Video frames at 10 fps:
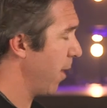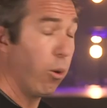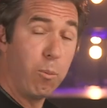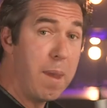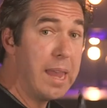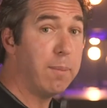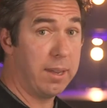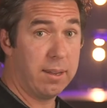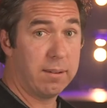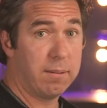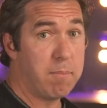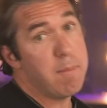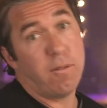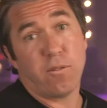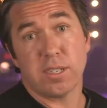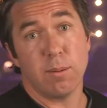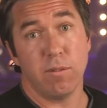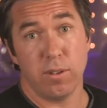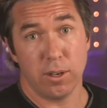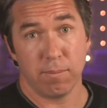Or maybe for some
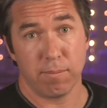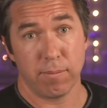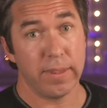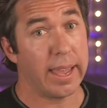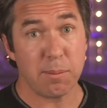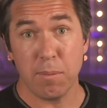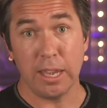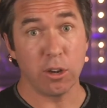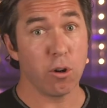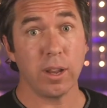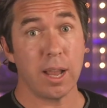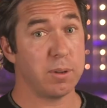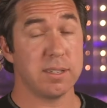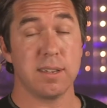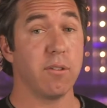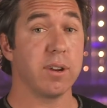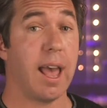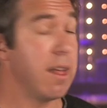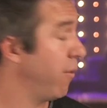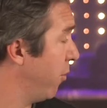of you, like me growing up in Southern
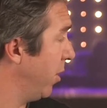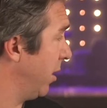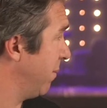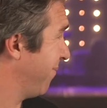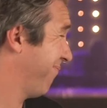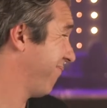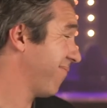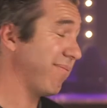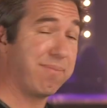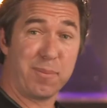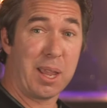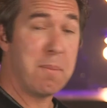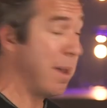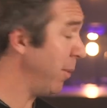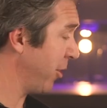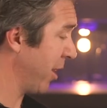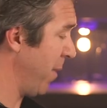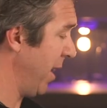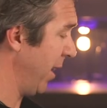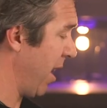California, maybe your
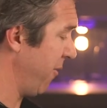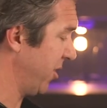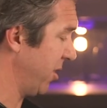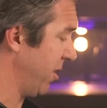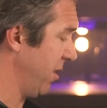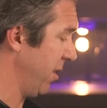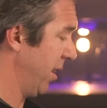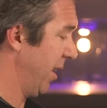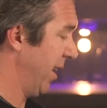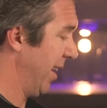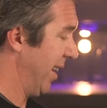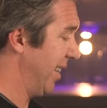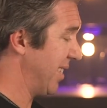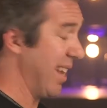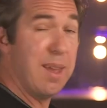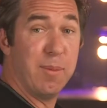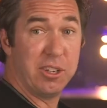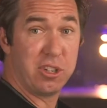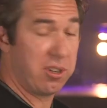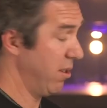commanding officer is
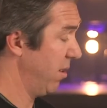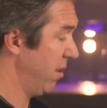image.